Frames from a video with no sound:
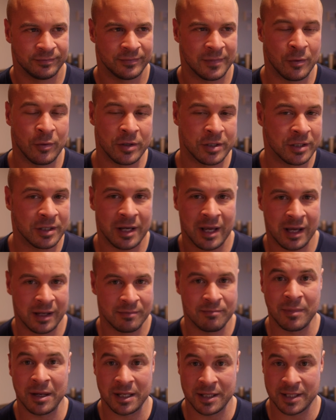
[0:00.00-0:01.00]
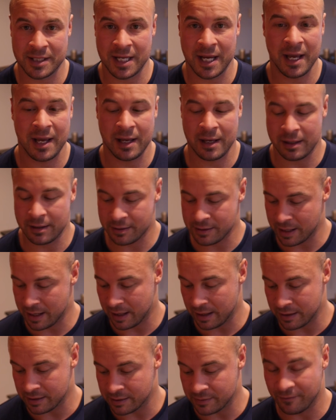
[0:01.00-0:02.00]
which can maintain
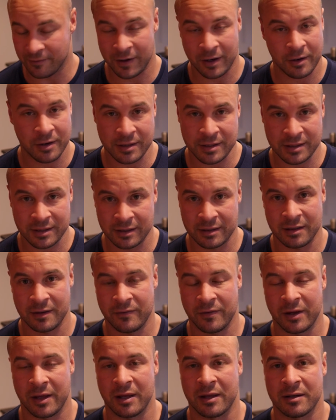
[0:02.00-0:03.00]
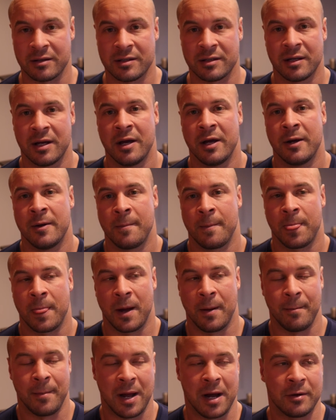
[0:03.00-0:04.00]
a very significant
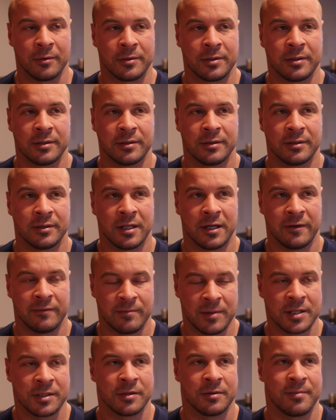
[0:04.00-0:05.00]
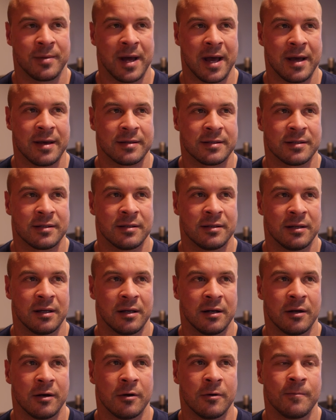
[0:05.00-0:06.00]
amount of muscle mass, you
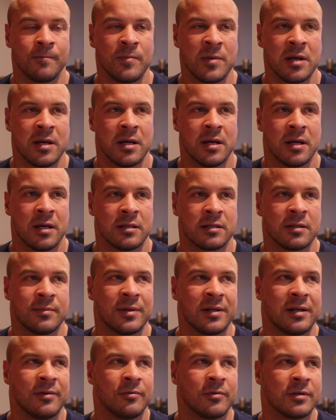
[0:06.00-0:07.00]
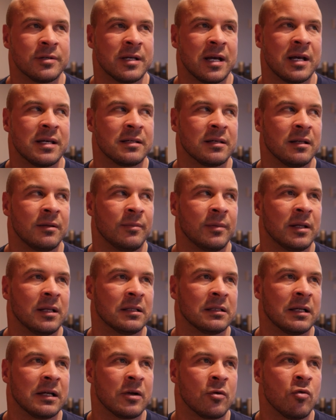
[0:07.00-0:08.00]
know? And somebody was asking me
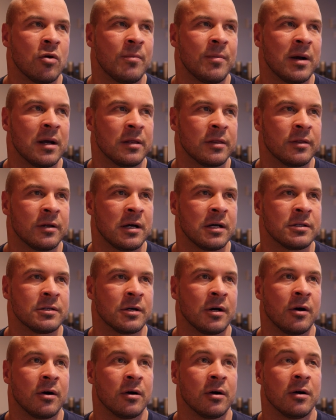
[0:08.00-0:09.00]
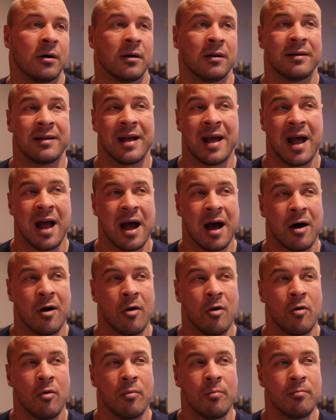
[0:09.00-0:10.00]
like what my thoughts are on
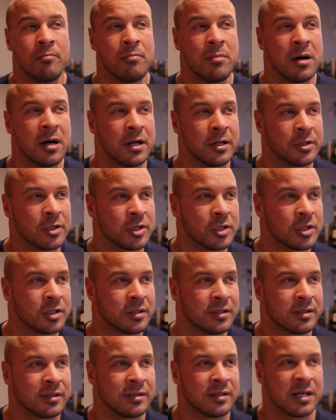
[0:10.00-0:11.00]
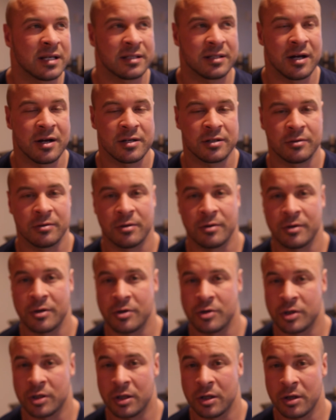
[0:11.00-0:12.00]
how much testosterone you
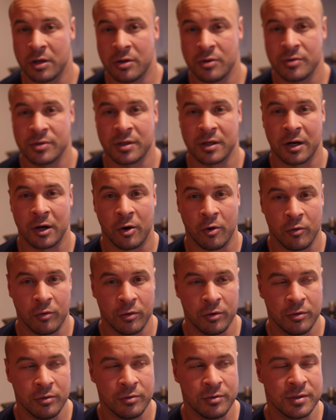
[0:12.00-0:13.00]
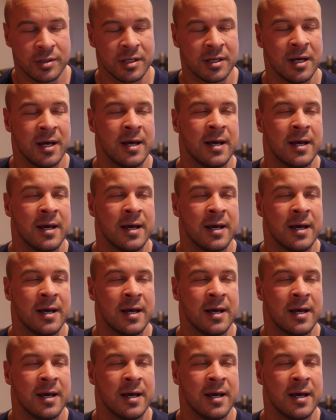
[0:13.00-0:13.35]
should use on a cruise.